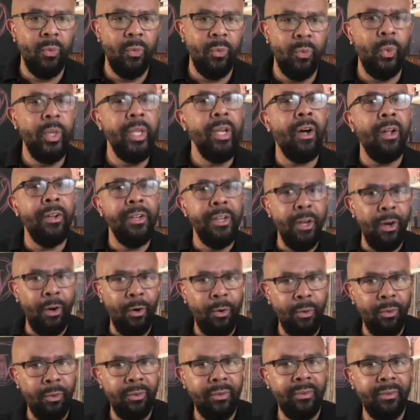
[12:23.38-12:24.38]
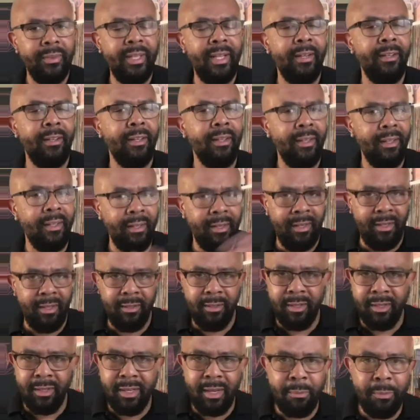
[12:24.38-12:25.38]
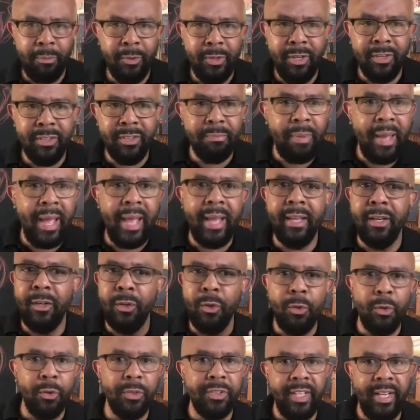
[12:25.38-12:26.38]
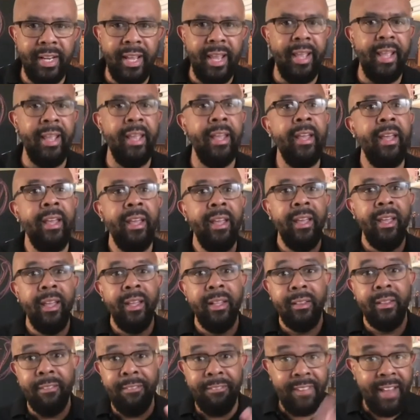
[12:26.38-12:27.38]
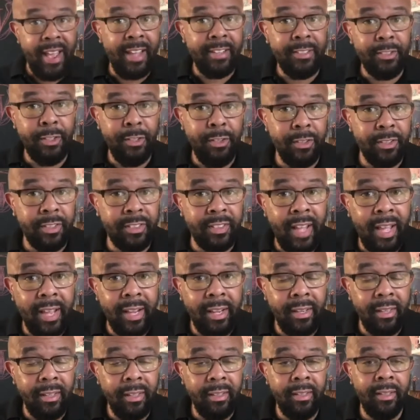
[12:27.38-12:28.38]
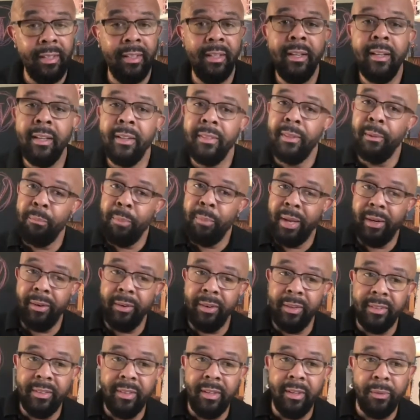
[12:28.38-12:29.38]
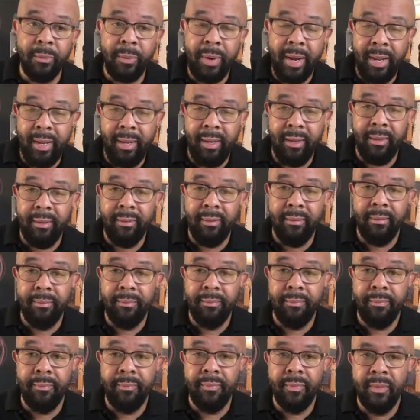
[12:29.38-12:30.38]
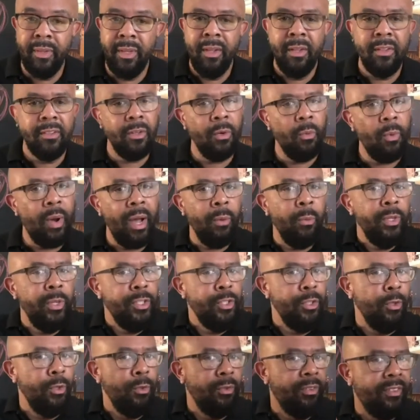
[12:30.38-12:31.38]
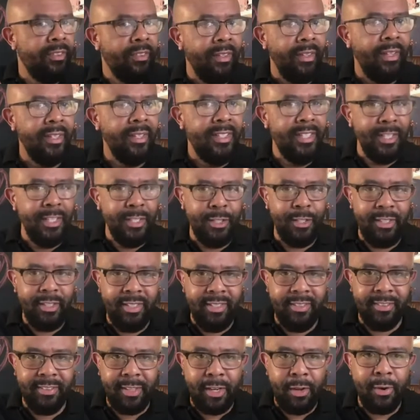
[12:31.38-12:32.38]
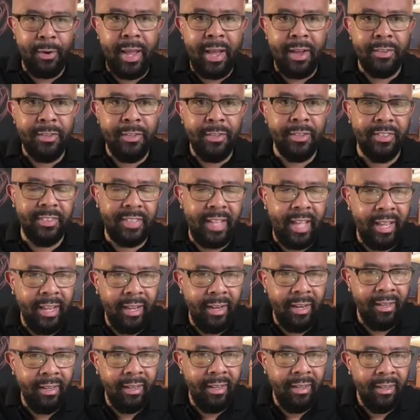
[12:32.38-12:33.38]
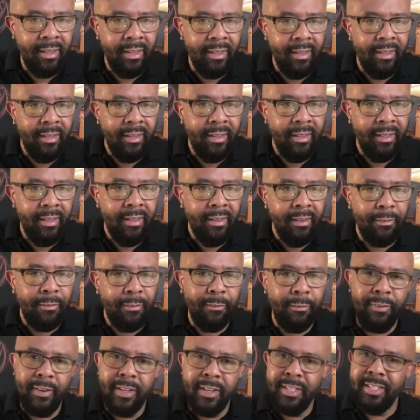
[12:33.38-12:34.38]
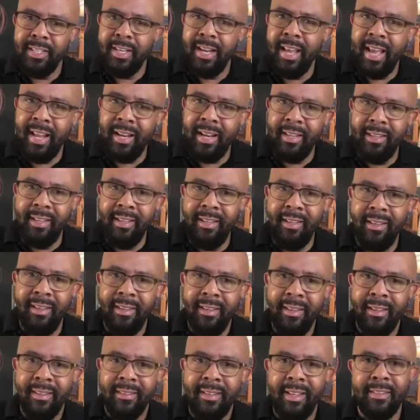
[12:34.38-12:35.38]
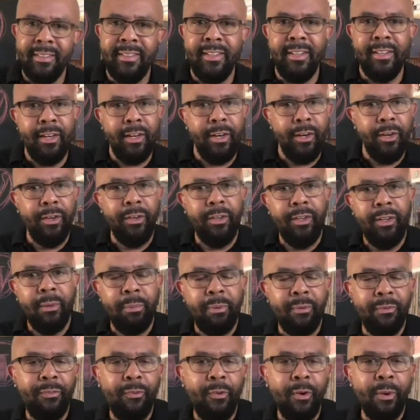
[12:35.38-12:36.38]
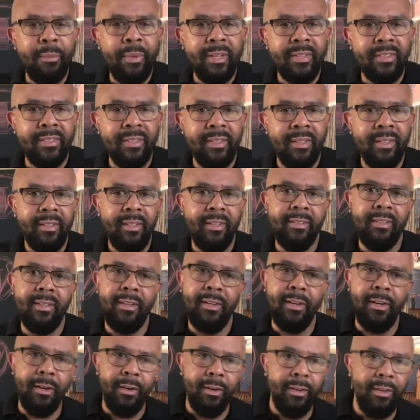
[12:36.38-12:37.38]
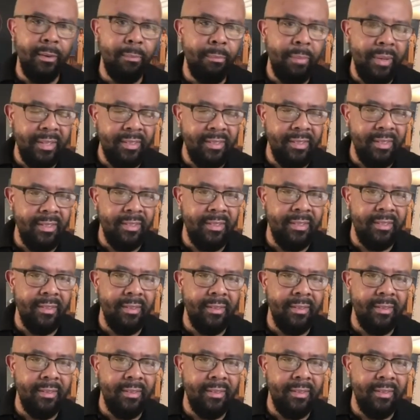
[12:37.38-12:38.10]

We all know that a couple years back, Google said, hey, the faster your site, the better it's going to rank. So why would you intentionally slow down your site for functionality that's going to hurt your performance, that's going to hurt your business?